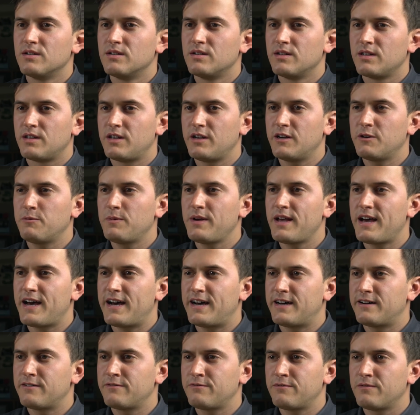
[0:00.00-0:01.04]
Here we
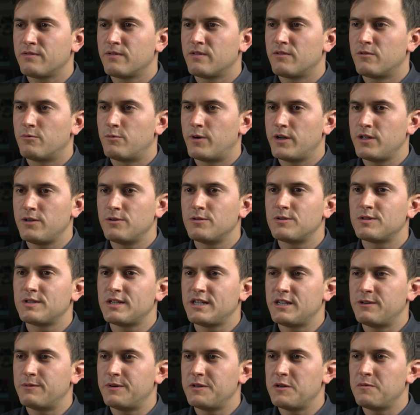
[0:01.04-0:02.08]
have what you
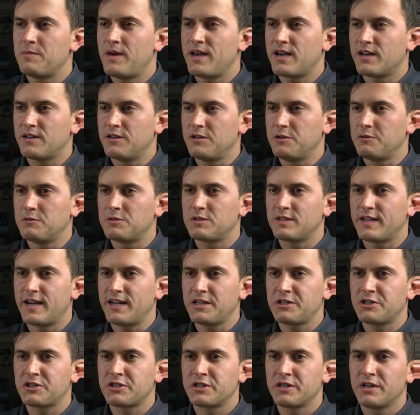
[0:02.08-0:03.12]
see when you make a new
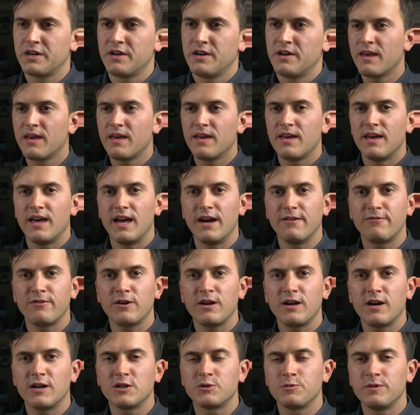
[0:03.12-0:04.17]
sketch.
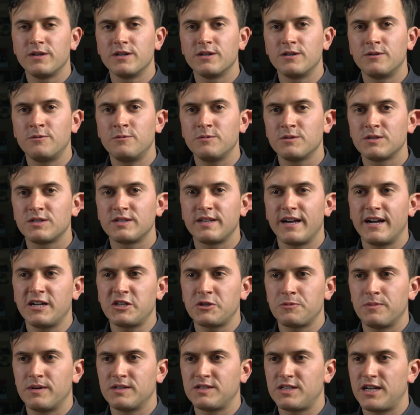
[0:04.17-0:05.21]
Every Arduino
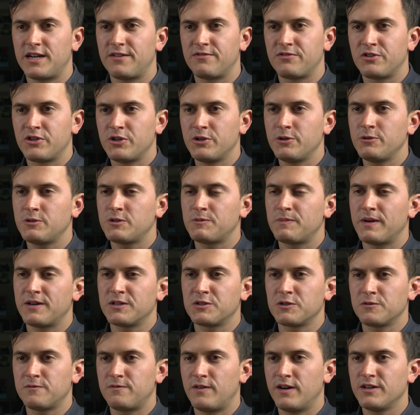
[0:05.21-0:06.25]
sketch must have two
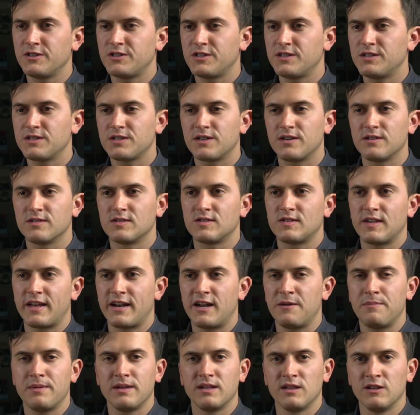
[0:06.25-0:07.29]
special functions called
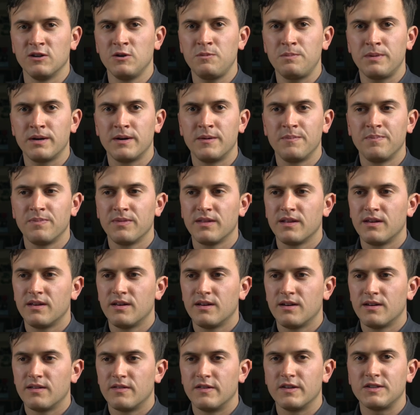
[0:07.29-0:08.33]
setup and loop.
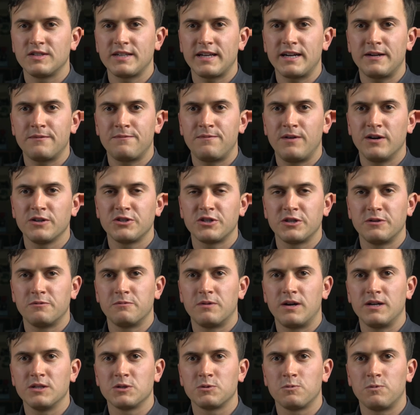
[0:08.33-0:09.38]
The setup function
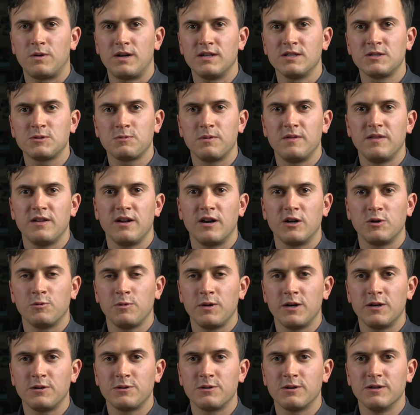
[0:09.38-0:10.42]
runs once when the
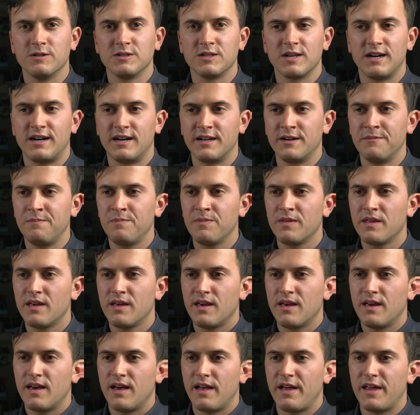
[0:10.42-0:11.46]
Arduino turns on,
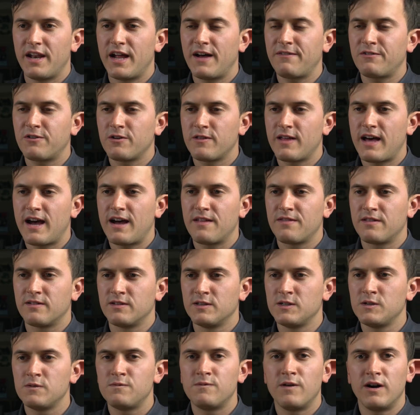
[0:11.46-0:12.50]
and after that the
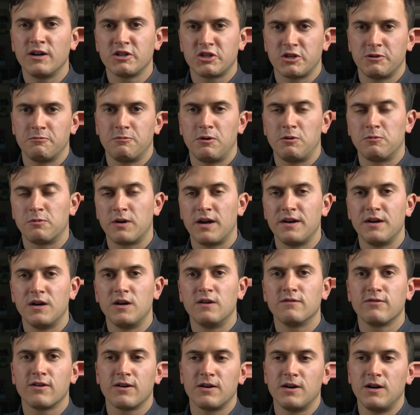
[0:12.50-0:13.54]
loop function will run
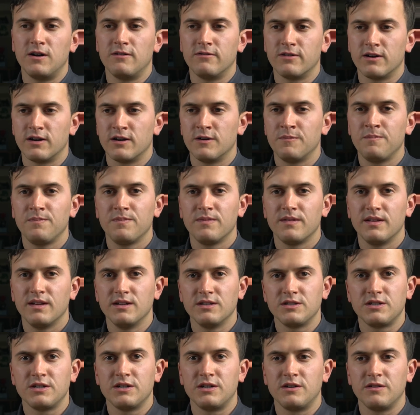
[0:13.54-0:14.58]
over and over
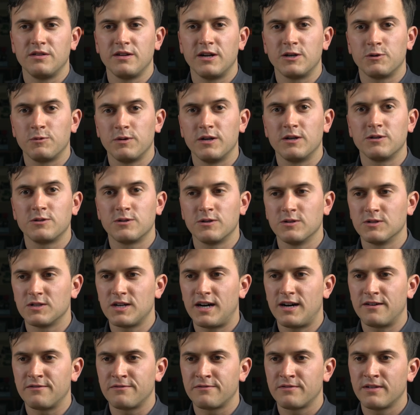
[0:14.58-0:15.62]
until the Arduino turns
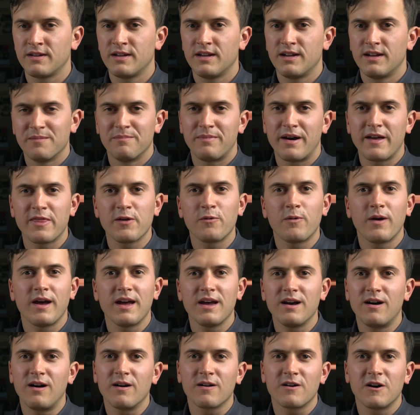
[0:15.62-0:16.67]
off. By the
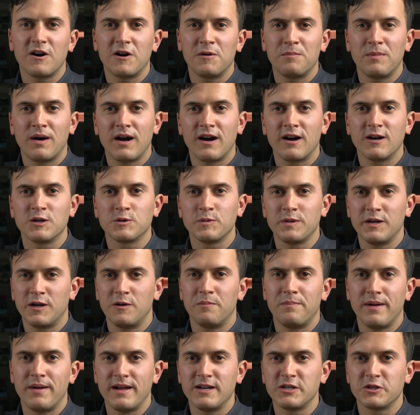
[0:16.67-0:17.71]
way, I'll call my
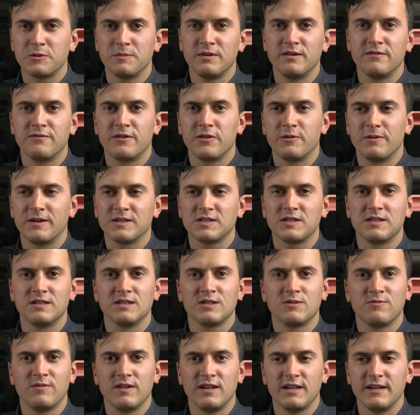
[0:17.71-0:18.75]
Arduino Benjamin for the rest of
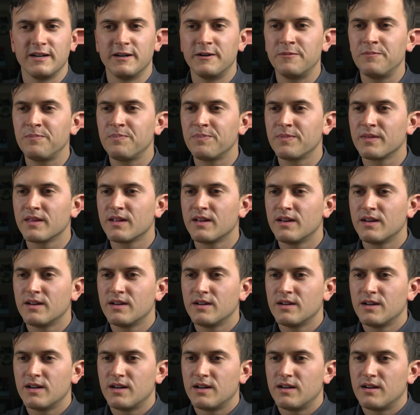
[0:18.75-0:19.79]
this video.
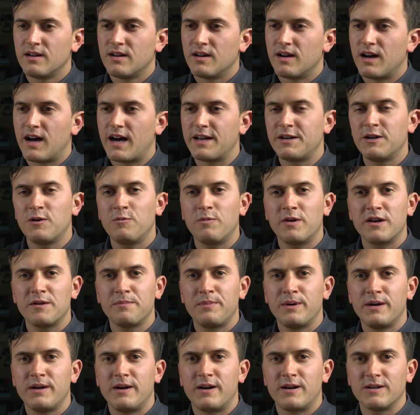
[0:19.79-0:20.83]
I don't want to
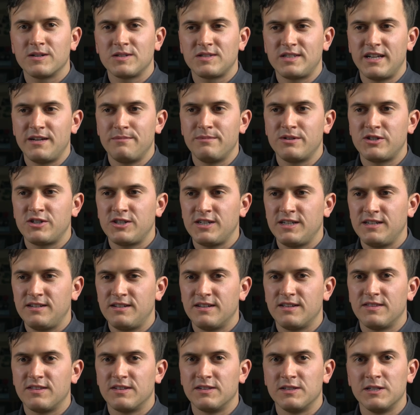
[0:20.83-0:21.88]
put our state machine
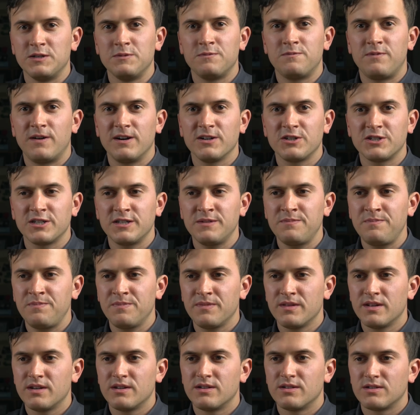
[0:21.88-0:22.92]
in the loop function,
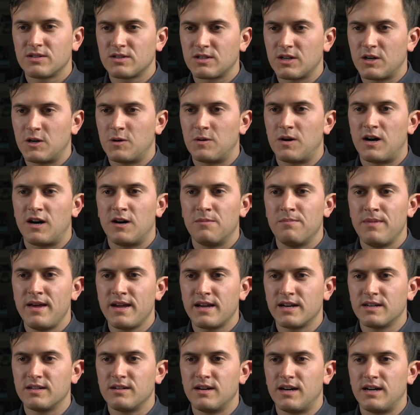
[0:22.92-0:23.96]
so I'll make
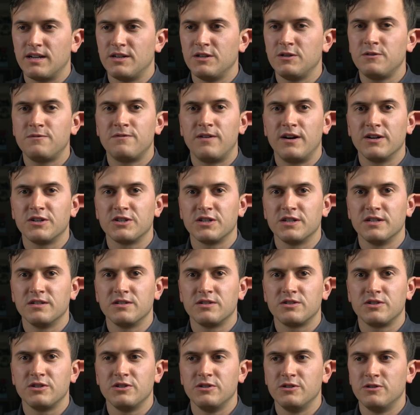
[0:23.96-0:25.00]
a new function
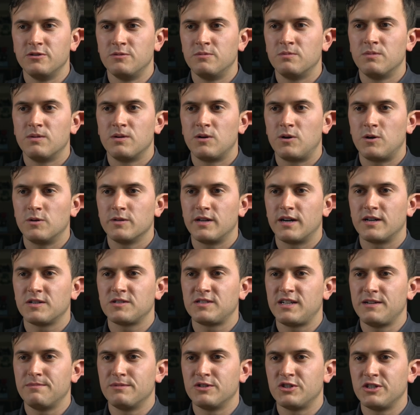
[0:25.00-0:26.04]
to hold our
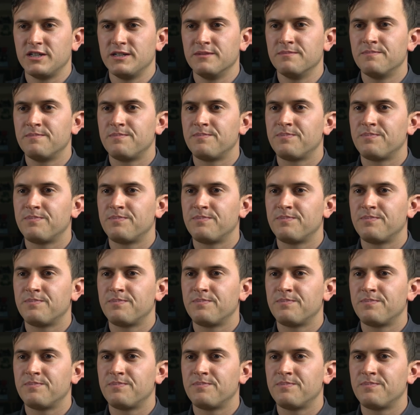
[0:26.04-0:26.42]
state machine.